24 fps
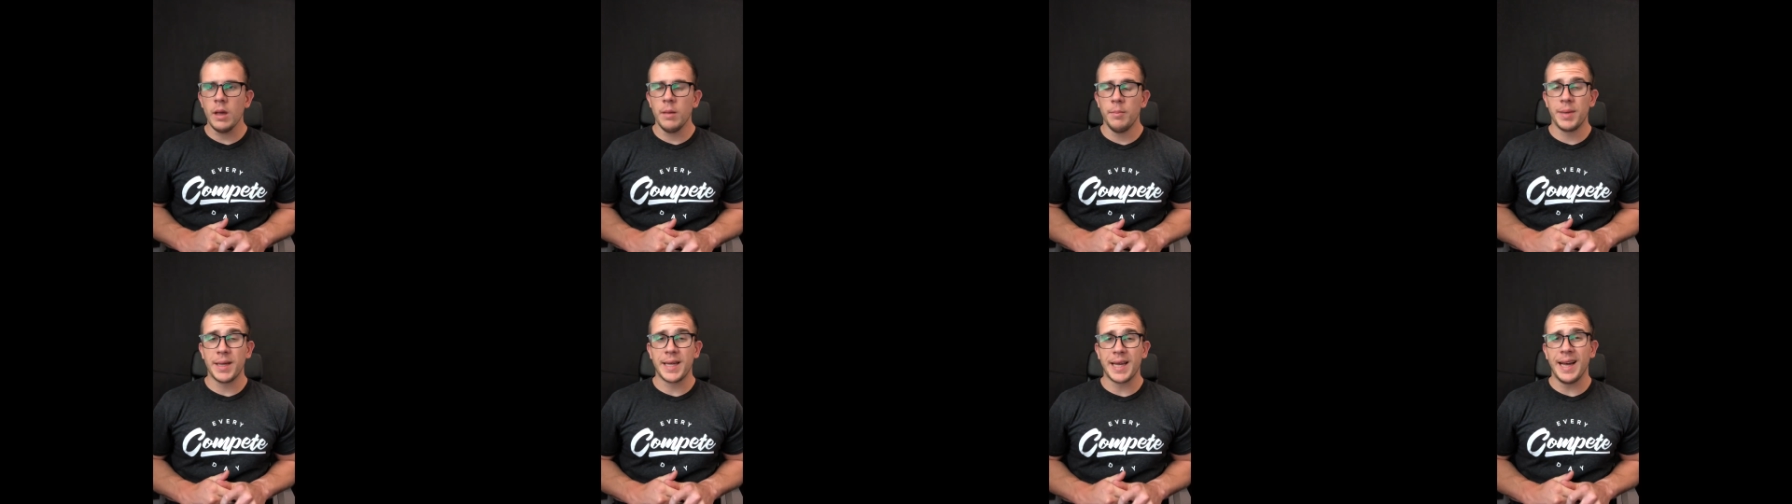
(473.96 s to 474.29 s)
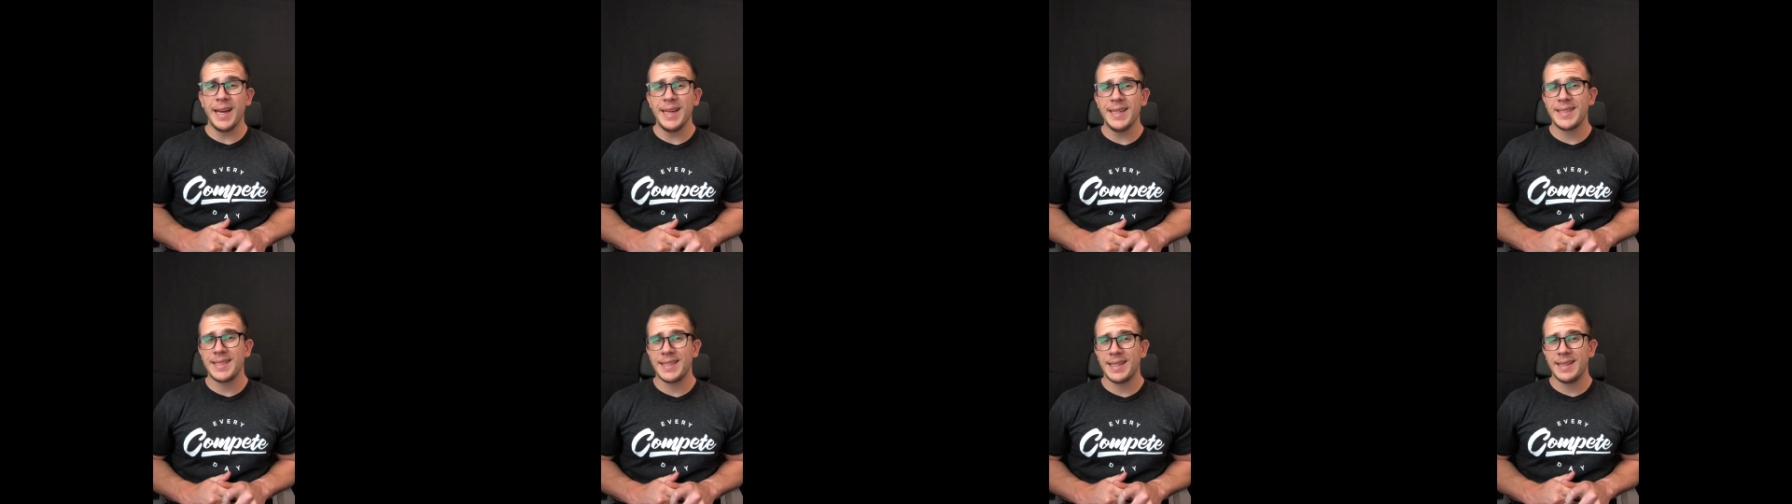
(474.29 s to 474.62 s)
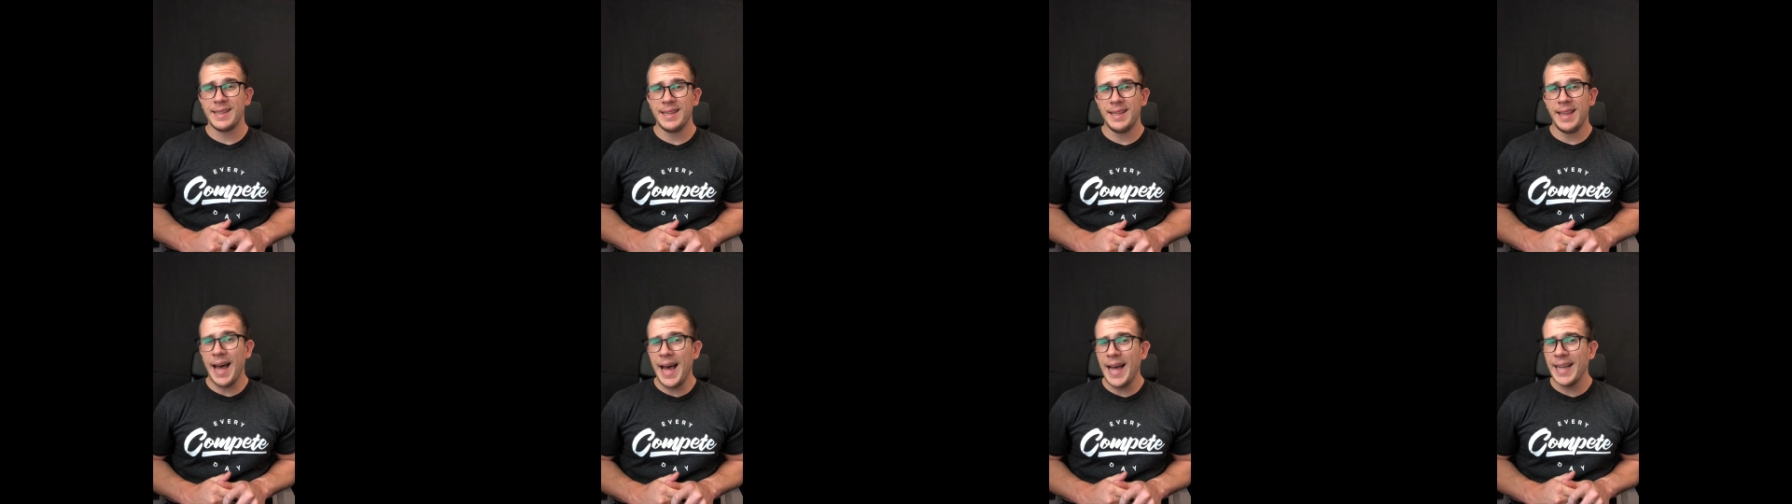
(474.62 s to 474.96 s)
But guys,
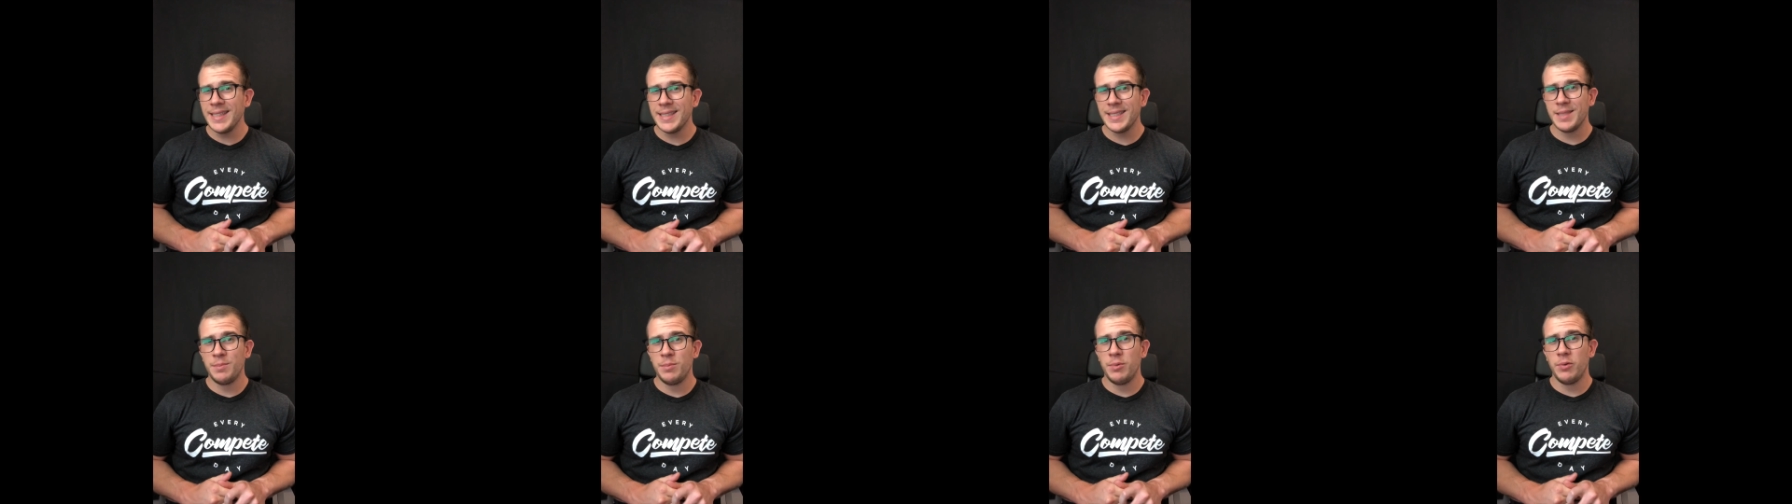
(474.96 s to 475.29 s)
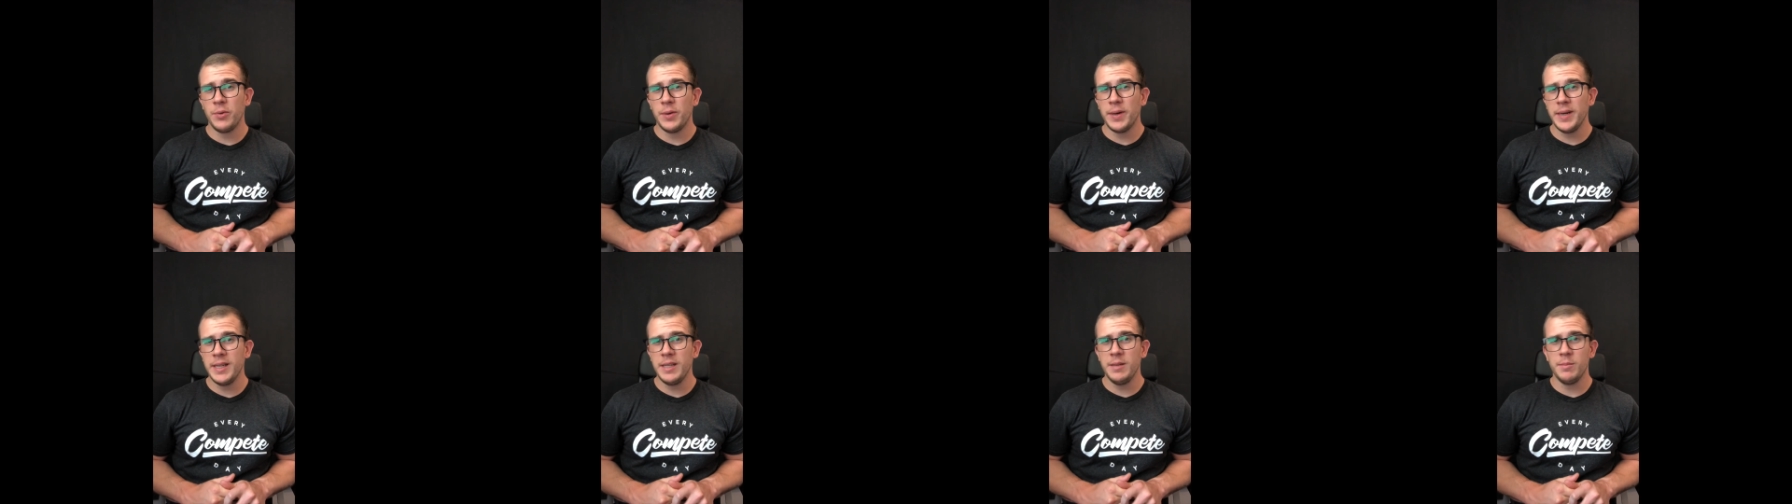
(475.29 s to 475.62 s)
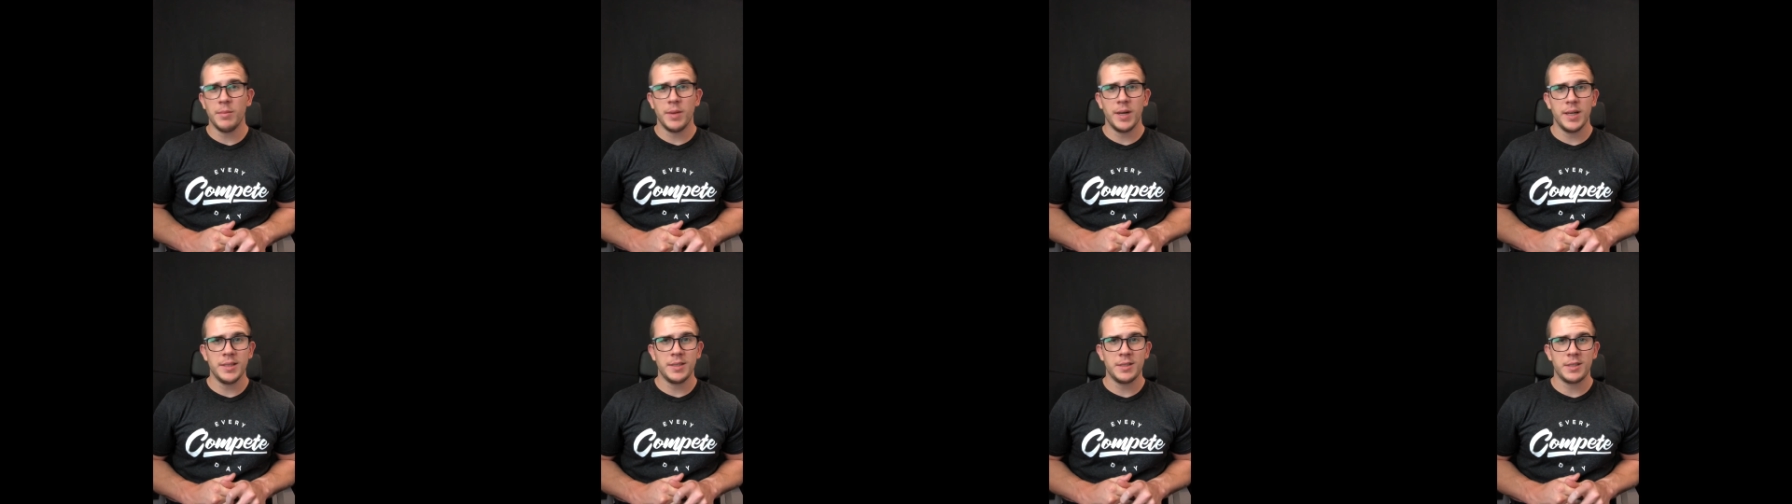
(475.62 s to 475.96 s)
that's pretty
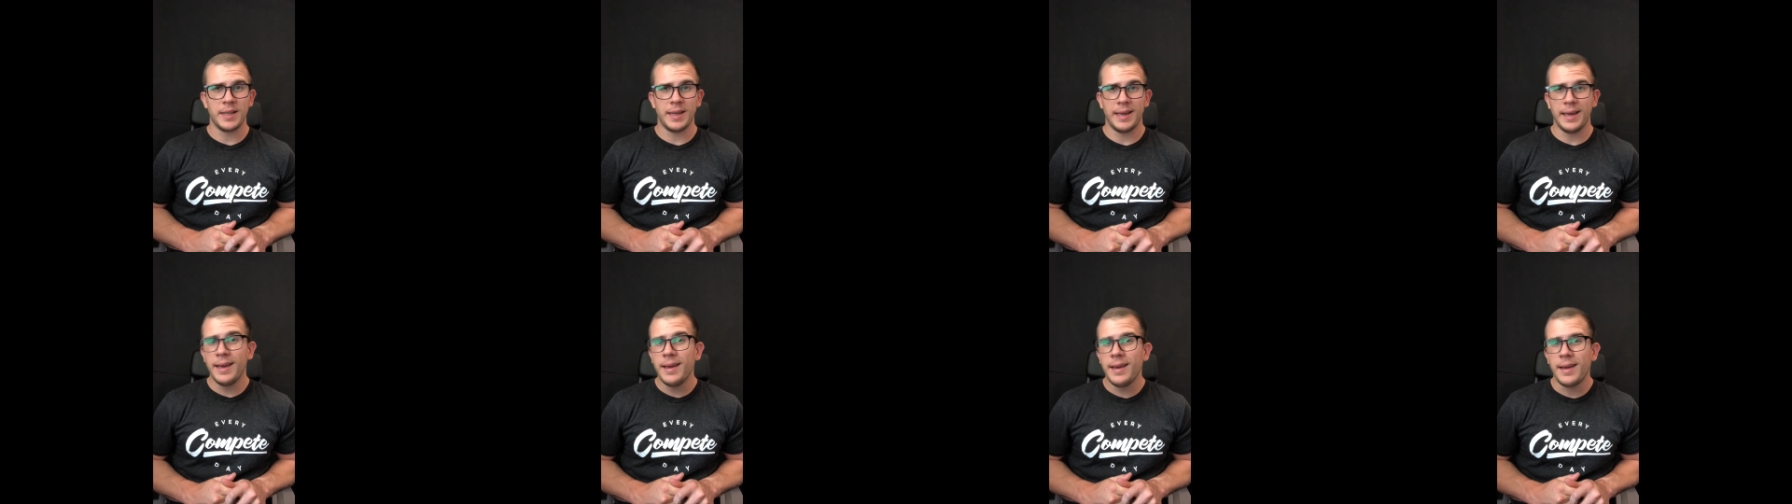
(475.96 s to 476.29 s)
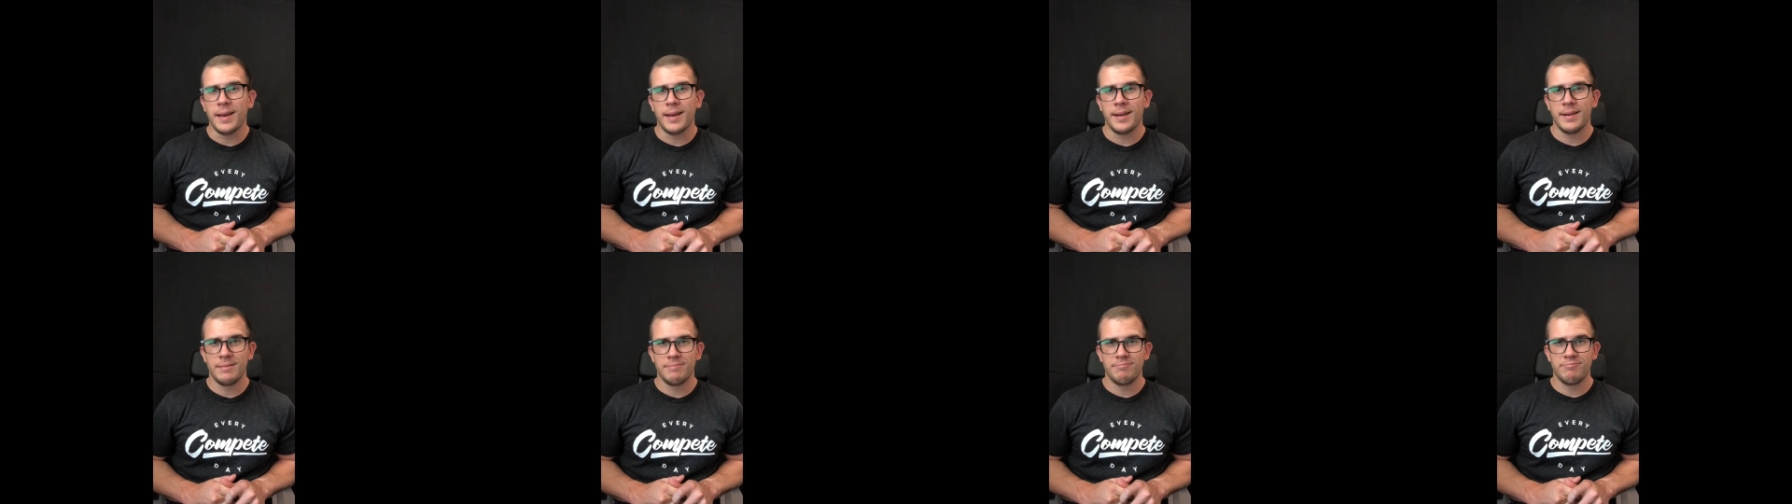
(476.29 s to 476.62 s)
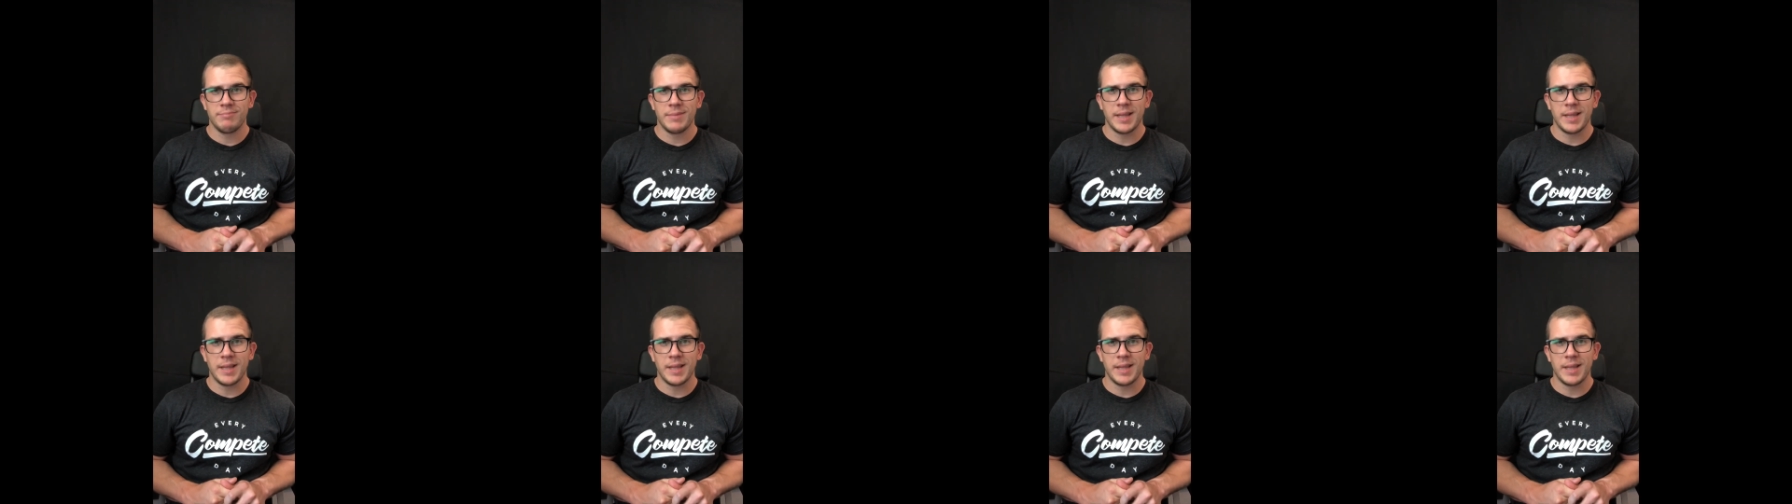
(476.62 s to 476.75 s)
much it.